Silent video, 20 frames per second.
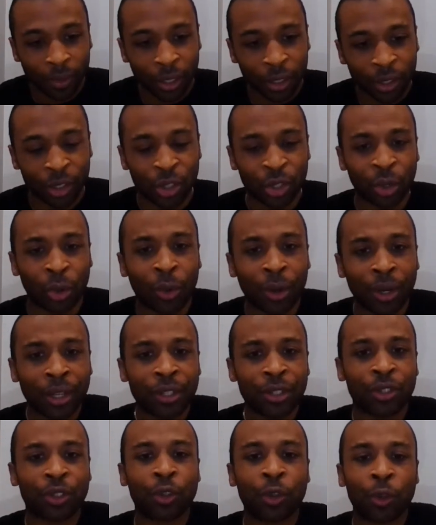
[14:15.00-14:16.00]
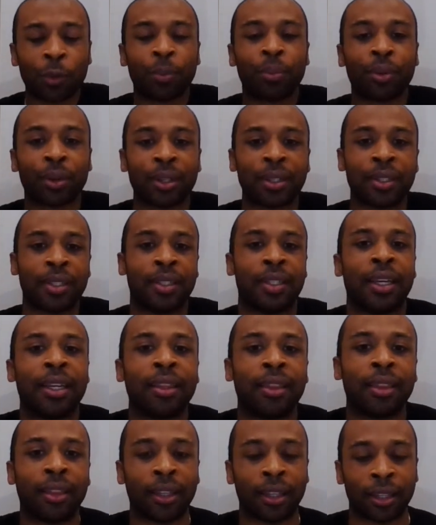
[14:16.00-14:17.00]
joyous to
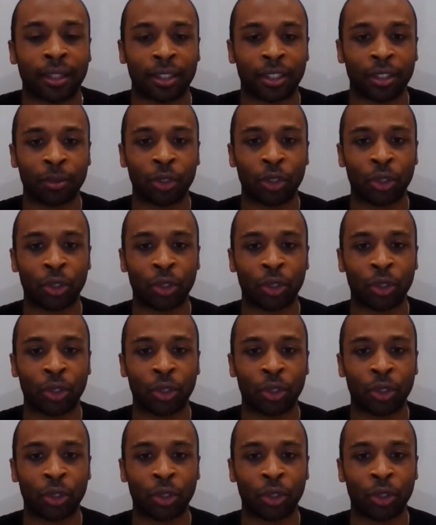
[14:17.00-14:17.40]
present this,